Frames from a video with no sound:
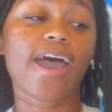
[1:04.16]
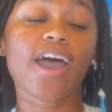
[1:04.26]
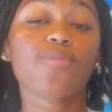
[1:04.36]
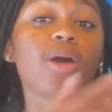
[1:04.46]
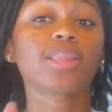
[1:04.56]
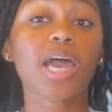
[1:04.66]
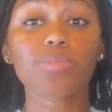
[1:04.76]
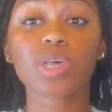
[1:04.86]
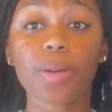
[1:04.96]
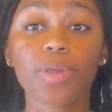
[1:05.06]
have my
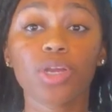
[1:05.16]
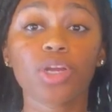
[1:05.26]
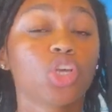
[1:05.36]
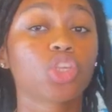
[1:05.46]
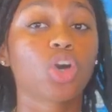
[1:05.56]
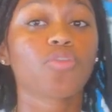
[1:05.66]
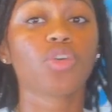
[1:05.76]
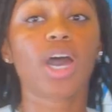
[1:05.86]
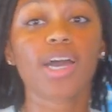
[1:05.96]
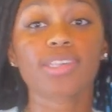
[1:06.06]
laptop here. So if you
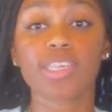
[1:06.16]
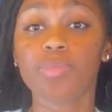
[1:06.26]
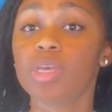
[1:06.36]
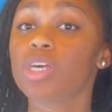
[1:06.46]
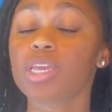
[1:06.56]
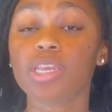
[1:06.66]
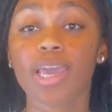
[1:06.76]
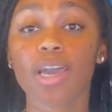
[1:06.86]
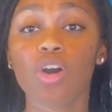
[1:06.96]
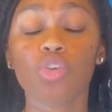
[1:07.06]
guys see me looking
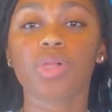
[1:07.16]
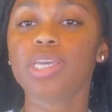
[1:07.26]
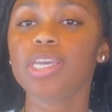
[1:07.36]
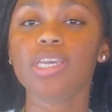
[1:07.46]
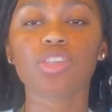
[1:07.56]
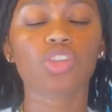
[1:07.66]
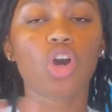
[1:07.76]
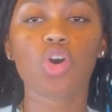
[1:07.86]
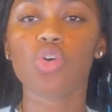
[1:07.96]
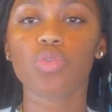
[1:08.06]
down, please
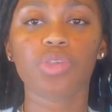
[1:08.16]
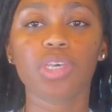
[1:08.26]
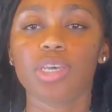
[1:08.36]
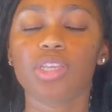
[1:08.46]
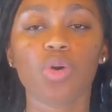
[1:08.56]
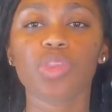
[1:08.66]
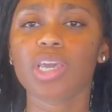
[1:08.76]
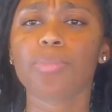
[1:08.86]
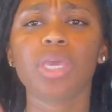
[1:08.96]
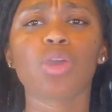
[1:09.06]
don't think
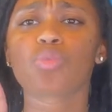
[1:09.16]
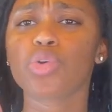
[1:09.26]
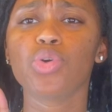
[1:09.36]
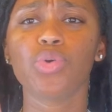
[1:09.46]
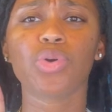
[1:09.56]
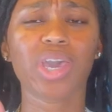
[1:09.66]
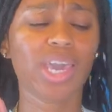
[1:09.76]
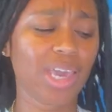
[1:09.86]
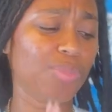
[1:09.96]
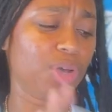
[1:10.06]
I'm being rude,
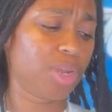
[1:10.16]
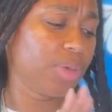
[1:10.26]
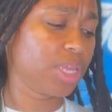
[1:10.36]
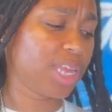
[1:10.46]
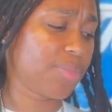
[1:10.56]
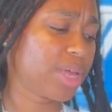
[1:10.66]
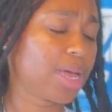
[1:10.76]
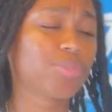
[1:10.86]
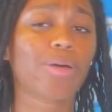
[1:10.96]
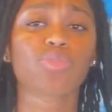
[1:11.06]
okay? I'm gonna be looking at my
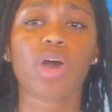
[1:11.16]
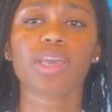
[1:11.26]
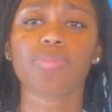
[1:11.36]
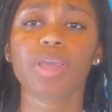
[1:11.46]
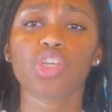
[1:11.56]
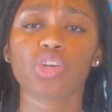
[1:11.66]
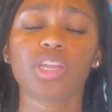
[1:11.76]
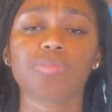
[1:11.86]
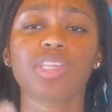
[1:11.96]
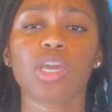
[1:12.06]
laptop so I can make sure
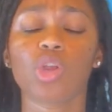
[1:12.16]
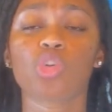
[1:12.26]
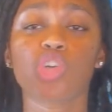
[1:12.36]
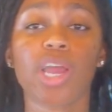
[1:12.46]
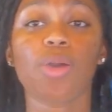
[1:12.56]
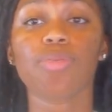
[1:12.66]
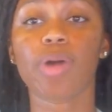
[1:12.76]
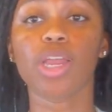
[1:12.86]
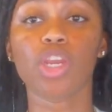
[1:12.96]
that I'm staying on track with my